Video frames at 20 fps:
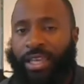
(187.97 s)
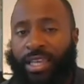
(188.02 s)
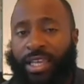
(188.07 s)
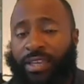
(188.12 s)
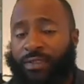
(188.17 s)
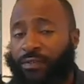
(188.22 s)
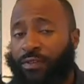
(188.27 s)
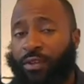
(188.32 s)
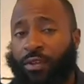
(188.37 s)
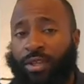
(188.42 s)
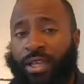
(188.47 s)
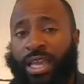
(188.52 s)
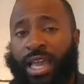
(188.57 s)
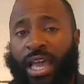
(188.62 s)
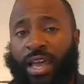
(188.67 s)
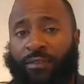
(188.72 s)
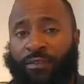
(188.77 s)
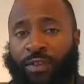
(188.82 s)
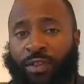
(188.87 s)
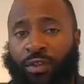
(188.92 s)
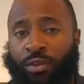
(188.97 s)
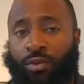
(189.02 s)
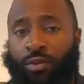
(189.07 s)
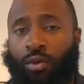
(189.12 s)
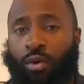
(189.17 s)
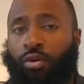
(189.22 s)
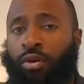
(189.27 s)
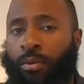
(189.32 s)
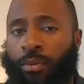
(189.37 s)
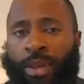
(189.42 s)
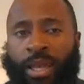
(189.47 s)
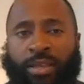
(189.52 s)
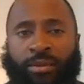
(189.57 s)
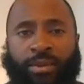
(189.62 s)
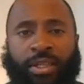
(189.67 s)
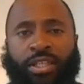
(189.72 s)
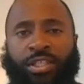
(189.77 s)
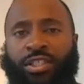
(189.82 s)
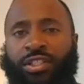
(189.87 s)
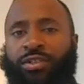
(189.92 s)
Even though they have a new
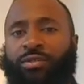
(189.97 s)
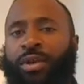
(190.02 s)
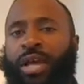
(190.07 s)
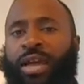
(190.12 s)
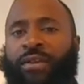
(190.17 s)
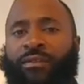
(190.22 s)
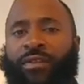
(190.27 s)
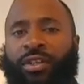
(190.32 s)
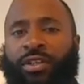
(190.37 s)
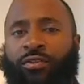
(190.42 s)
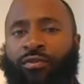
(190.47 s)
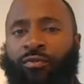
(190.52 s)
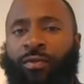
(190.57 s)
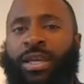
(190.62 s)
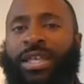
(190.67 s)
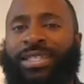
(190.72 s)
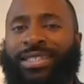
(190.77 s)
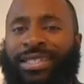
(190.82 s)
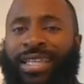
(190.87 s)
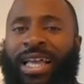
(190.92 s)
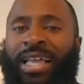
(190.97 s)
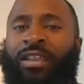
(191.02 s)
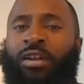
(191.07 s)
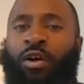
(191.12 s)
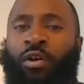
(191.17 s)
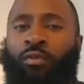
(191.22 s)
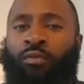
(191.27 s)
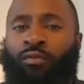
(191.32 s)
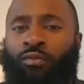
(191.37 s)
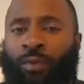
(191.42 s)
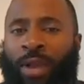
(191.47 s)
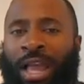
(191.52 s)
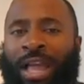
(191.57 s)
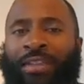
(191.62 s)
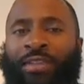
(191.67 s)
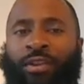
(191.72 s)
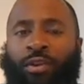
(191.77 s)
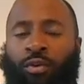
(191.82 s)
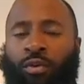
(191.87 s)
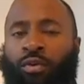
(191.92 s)
quarterback, they still have a great talent
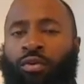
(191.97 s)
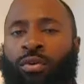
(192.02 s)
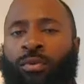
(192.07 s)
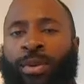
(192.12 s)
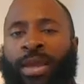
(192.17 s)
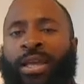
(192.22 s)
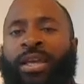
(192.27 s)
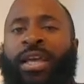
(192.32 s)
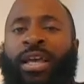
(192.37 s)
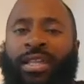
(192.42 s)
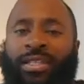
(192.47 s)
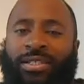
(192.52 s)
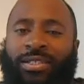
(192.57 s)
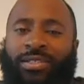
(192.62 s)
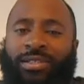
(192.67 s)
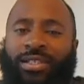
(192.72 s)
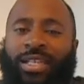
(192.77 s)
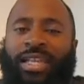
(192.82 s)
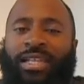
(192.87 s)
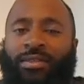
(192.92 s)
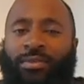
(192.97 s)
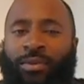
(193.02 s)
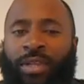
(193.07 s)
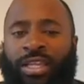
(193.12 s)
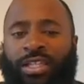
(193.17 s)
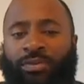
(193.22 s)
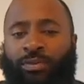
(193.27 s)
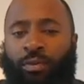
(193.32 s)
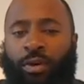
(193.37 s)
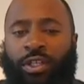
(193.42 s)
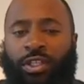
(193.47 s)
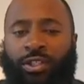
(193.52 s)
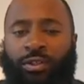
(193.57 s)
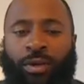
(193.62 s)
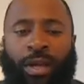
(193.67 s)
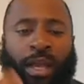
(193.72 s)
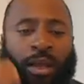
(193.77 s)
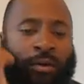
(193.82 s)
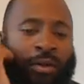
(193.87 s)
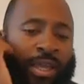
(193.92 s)
around the quarterback to take less
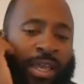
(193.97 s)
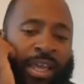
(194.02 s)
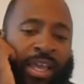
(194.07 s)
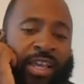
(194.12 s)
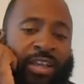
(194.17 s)
pressure out.